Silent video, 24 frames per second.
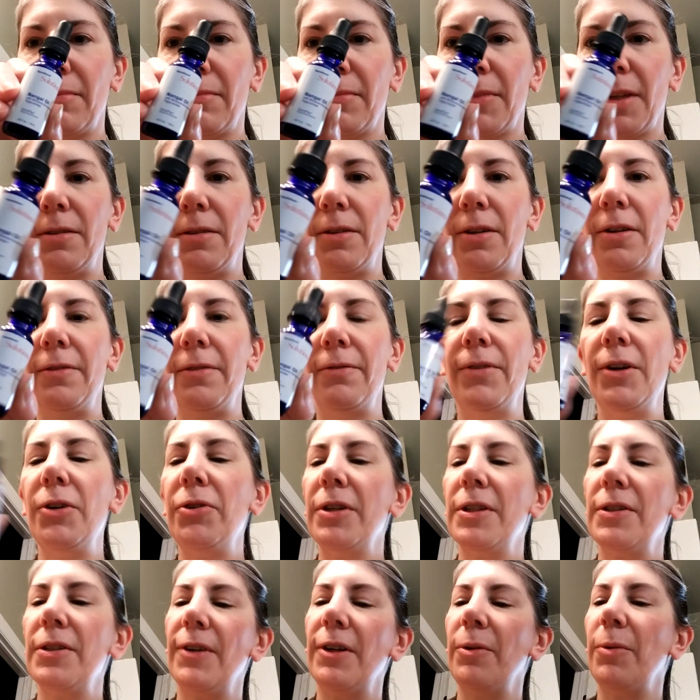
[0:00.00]
not in
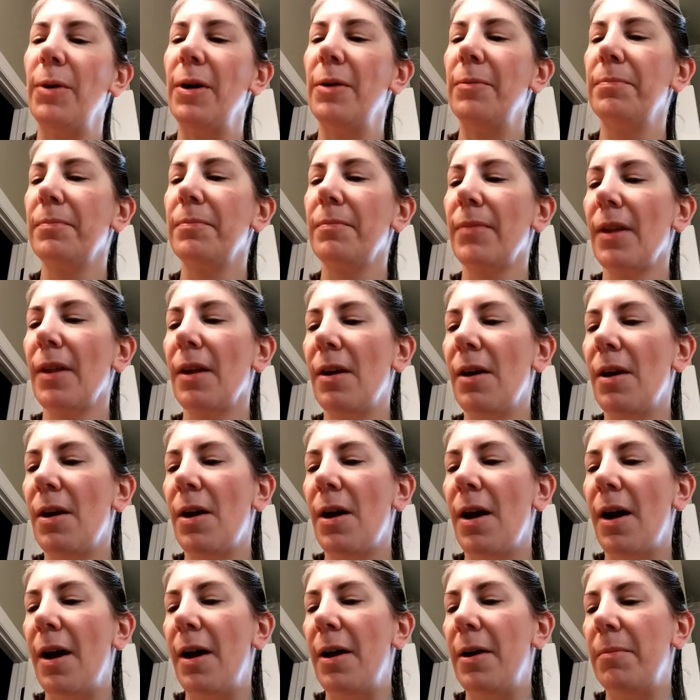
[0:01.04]
focus very well,
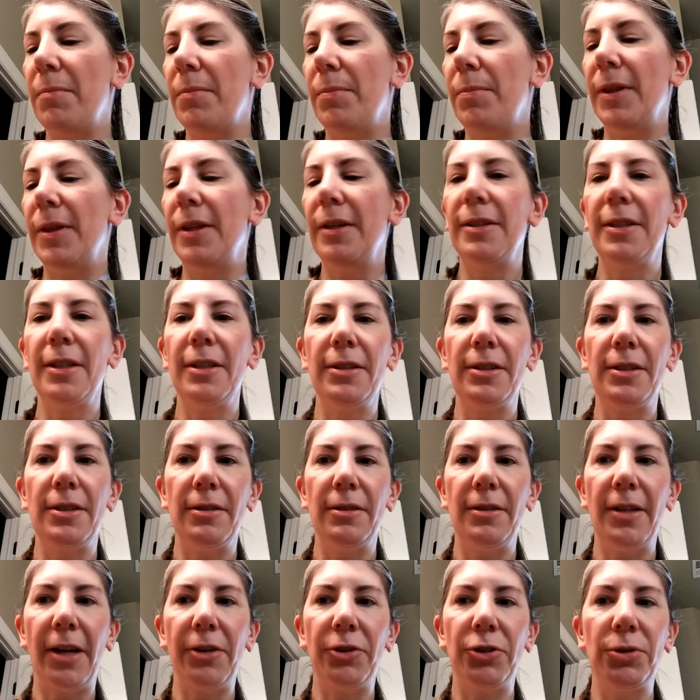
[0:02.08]
but this has
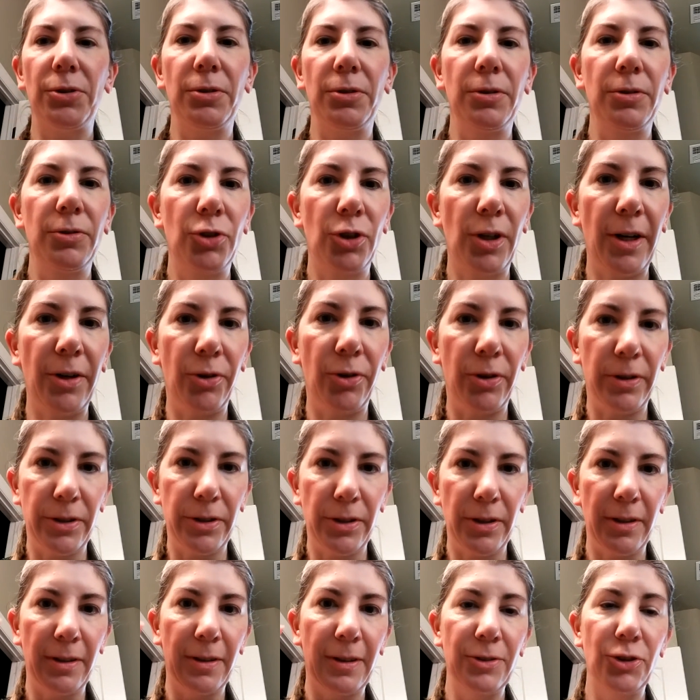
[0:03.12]
natural
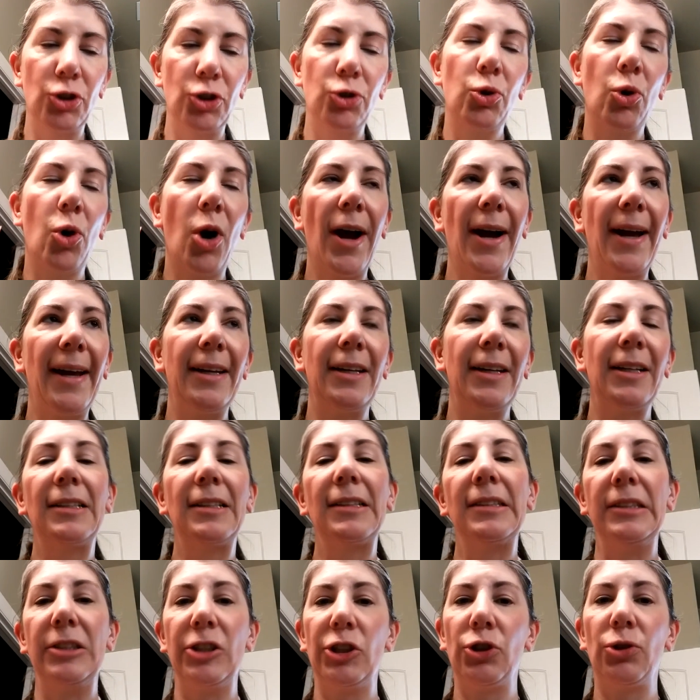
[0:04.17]

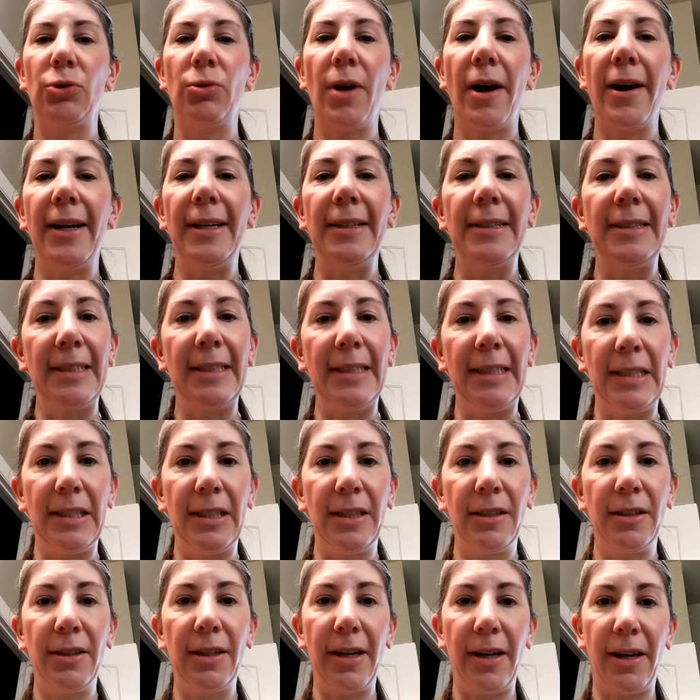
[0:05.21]
triglycerides in
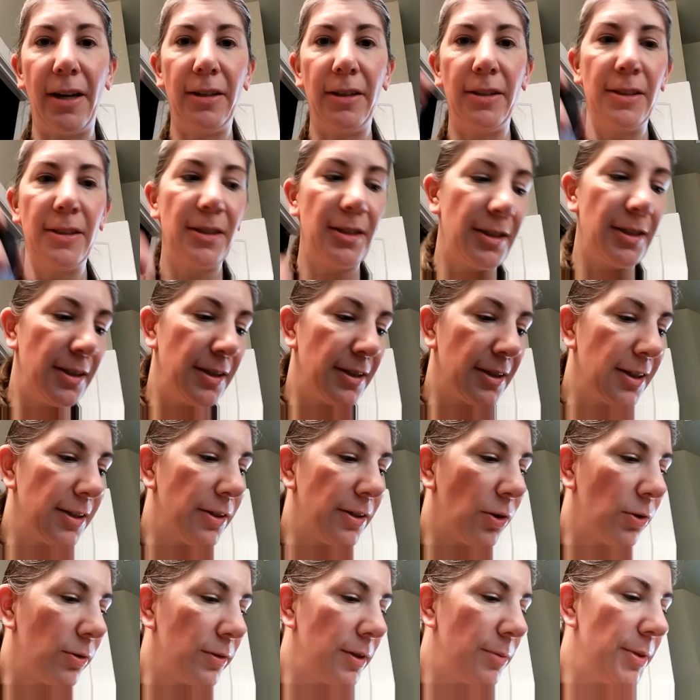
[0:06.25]
it that can
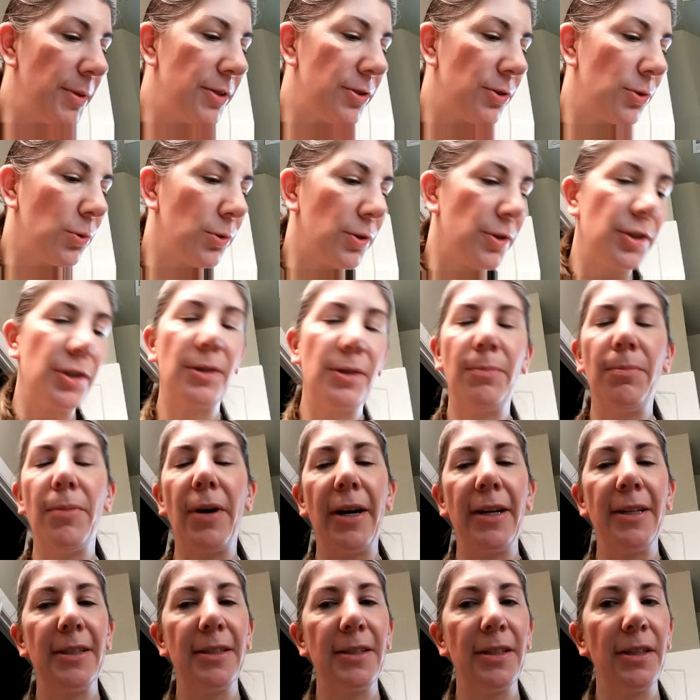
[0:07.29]
only be sourced
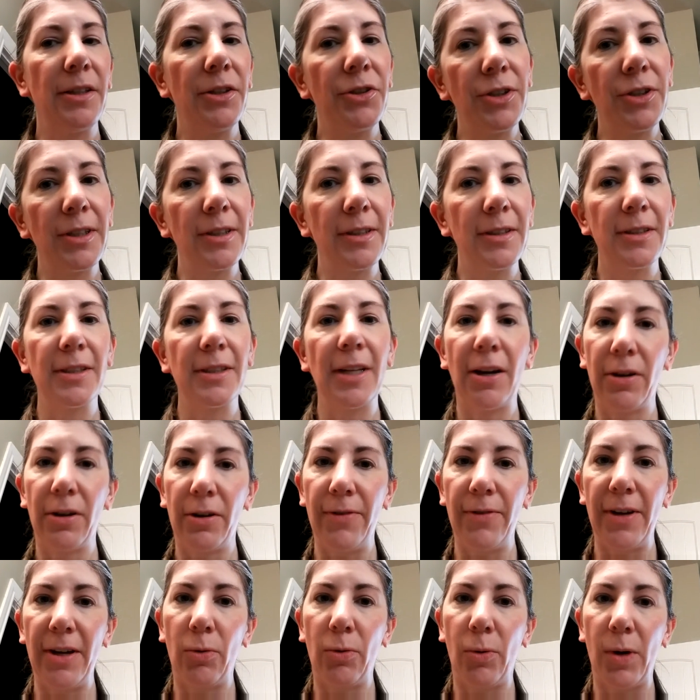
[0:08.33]
by SeneGence out
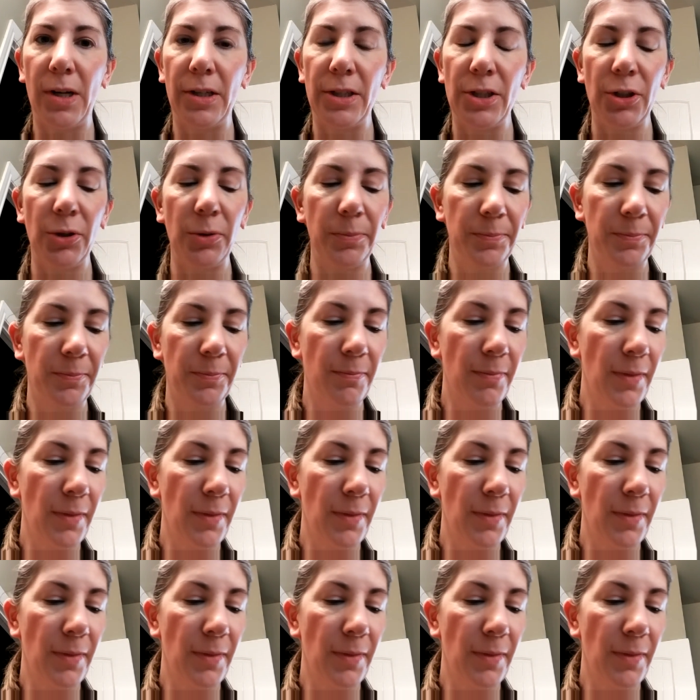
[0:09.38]
of Vanuatu.